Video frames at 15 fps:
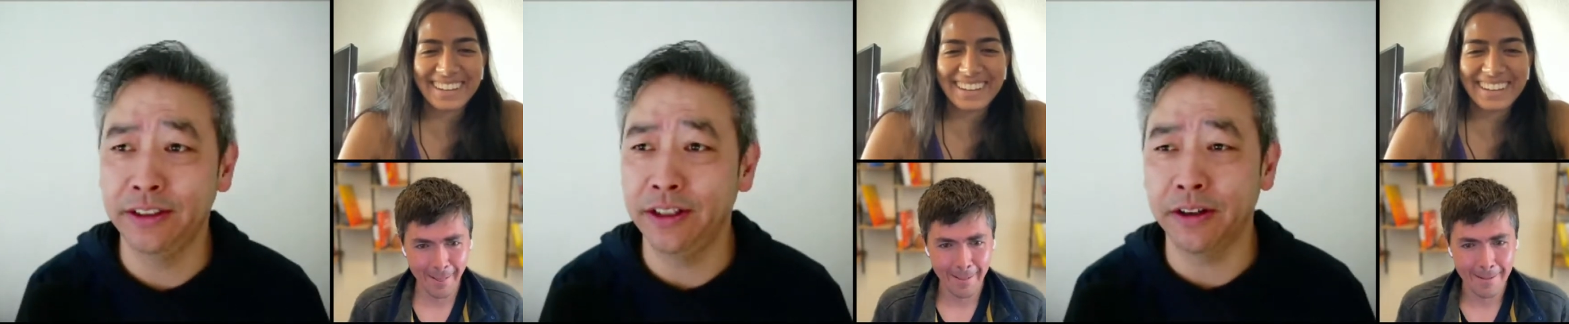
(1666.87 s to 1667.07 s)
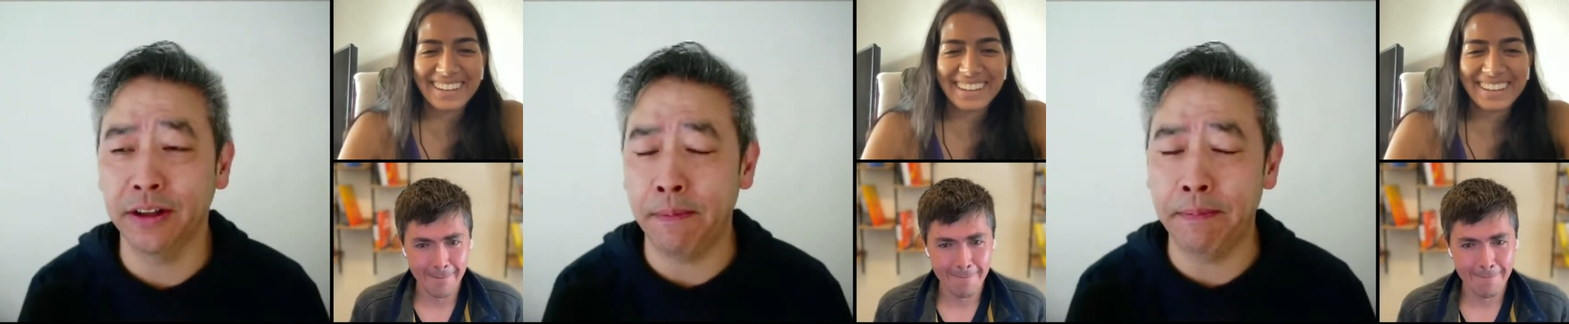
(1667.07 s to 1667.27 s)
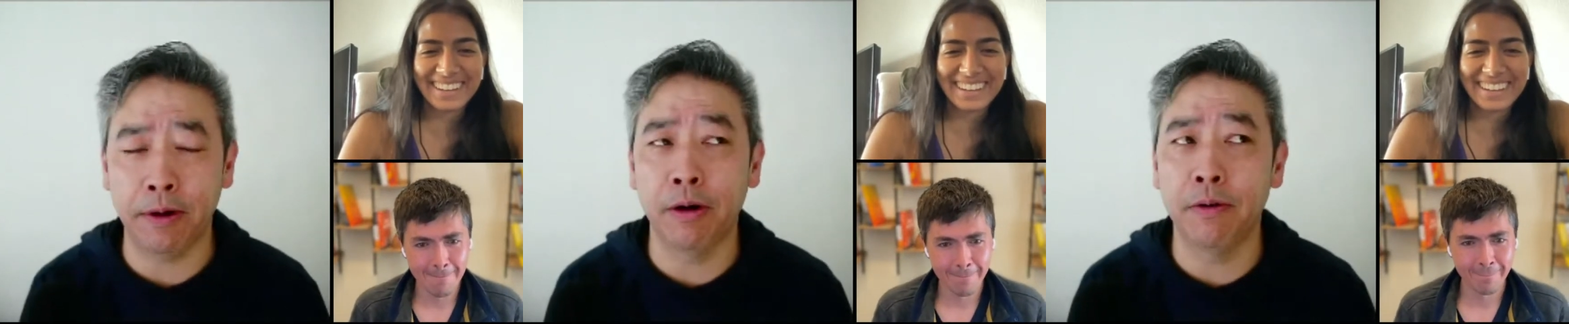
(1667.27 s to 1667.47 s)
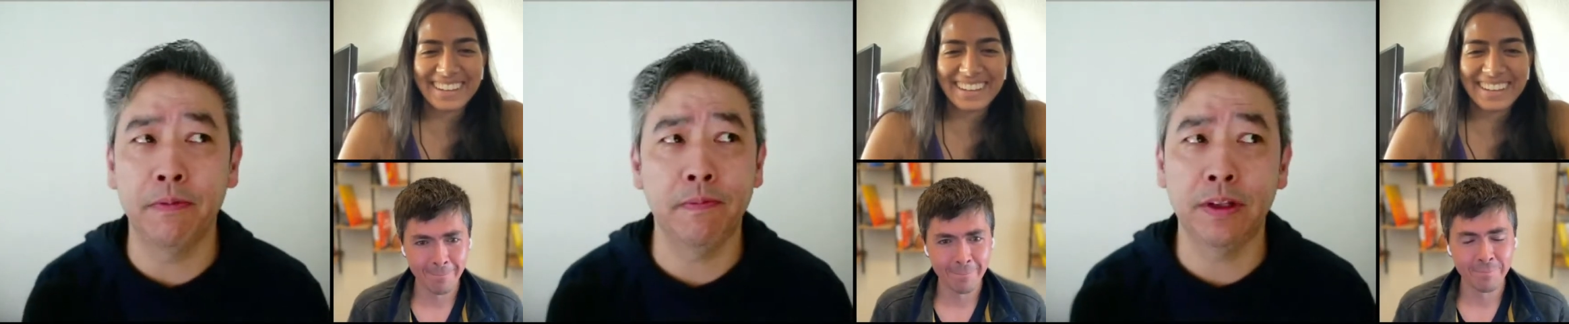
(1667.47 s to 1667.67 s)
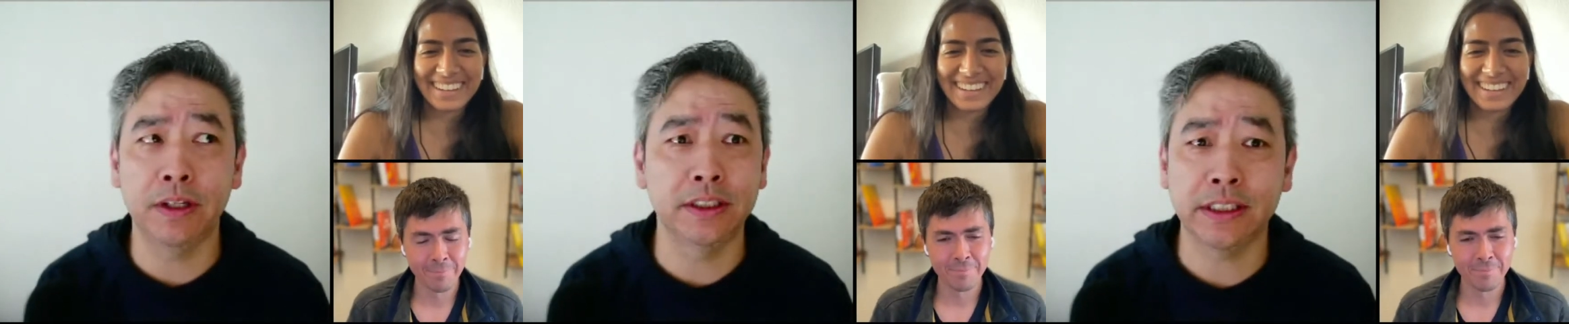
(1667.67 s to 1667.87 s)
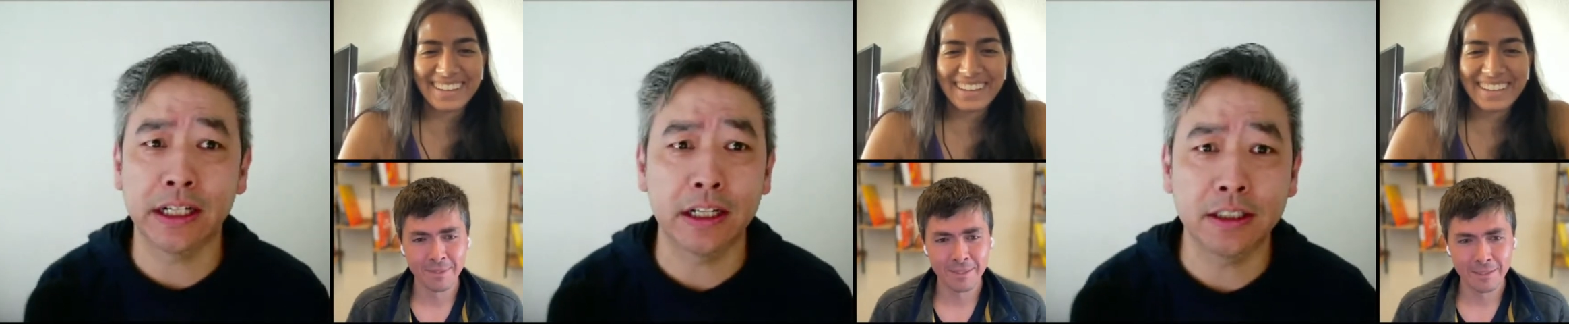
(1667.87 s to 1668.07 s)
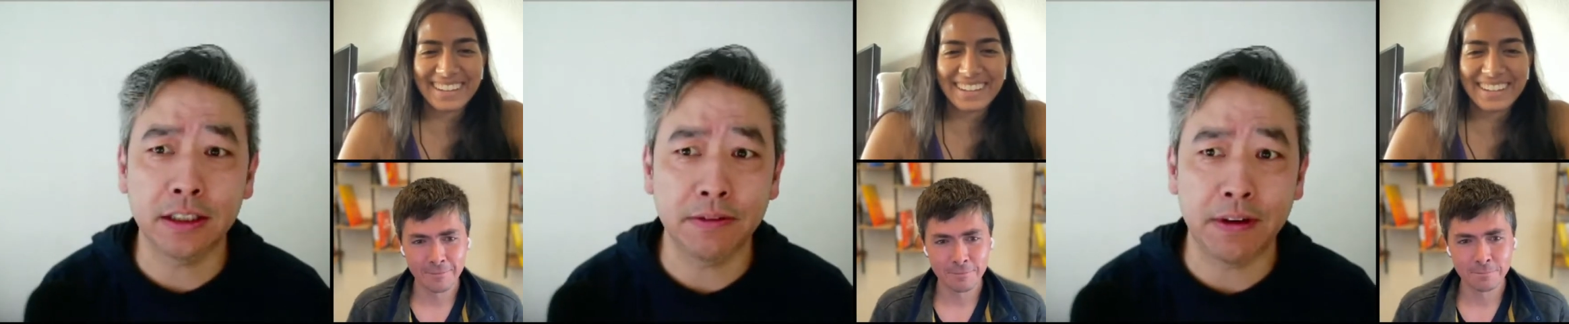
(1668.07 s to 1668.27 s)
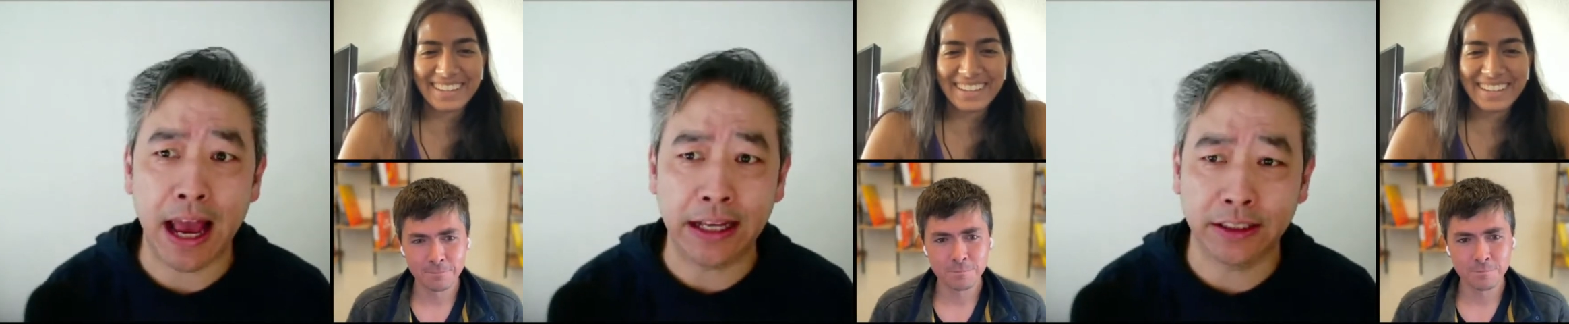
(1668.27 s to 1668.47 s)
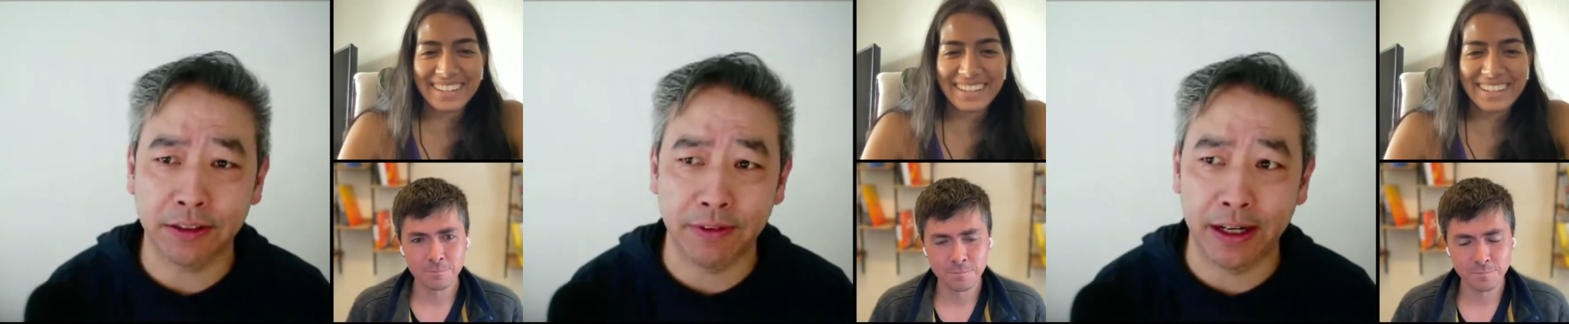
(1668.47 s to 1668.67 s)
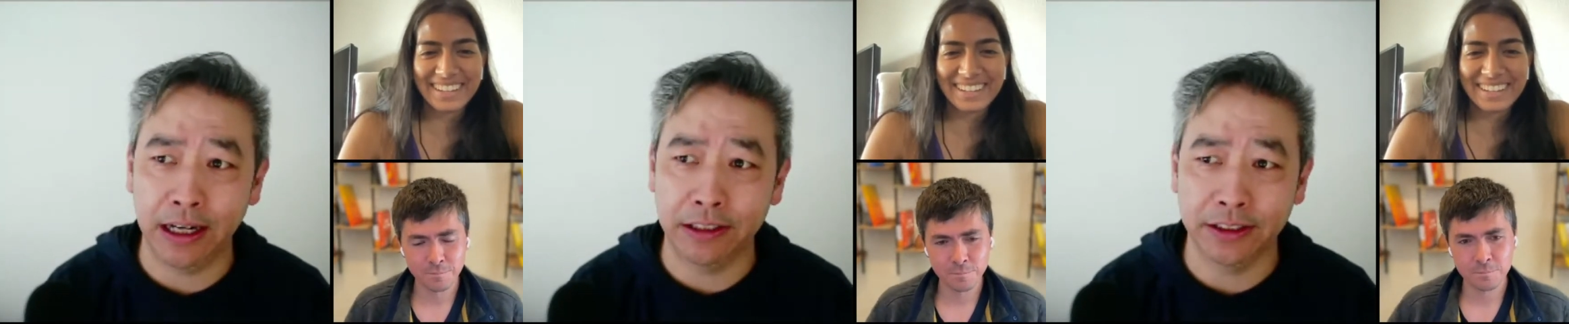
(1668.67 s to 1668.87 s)
Speaker 1: The, or the scarce
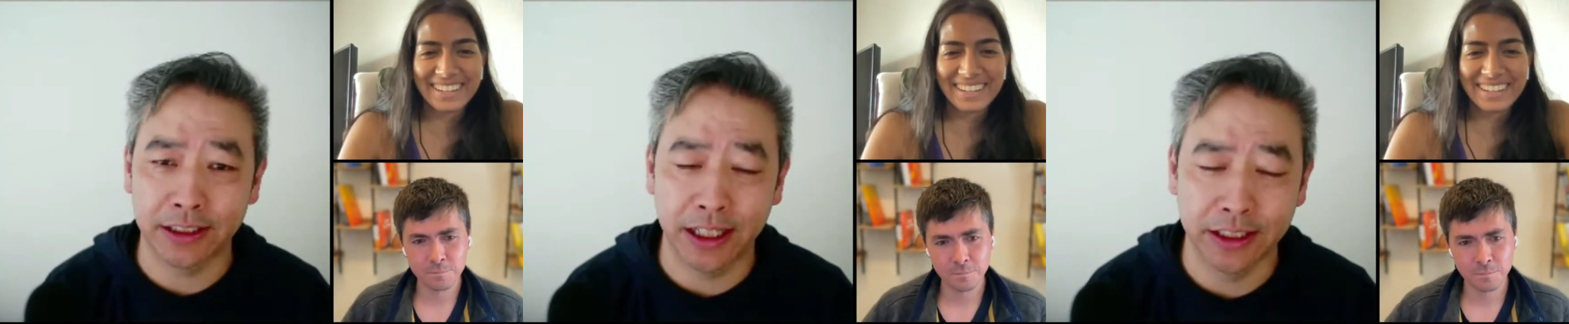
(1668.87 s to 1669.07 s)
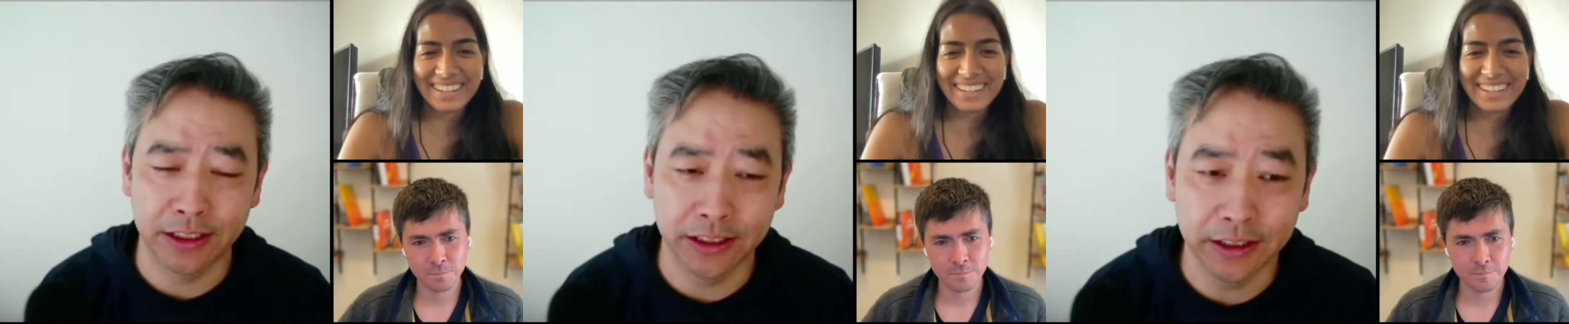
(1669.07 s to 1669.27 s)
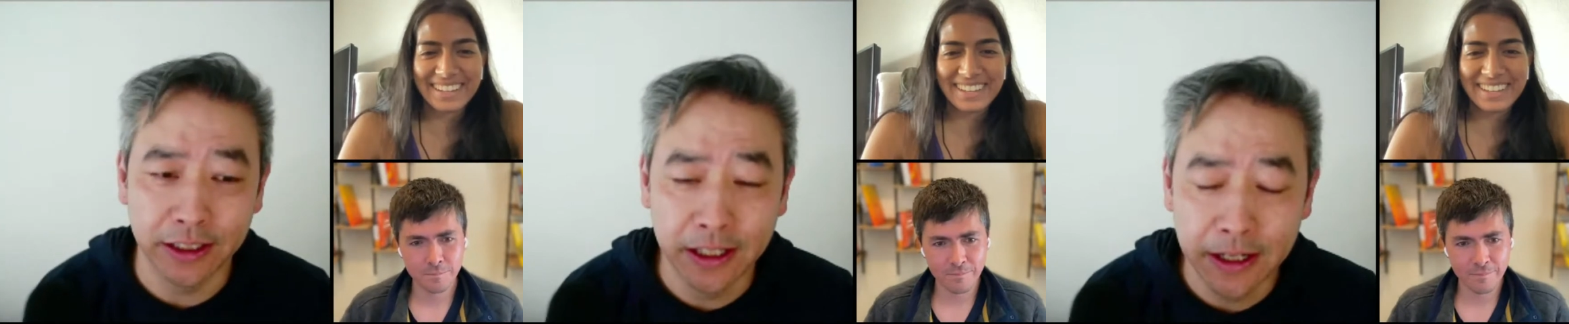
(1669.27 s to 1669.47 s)
asset right now is attention.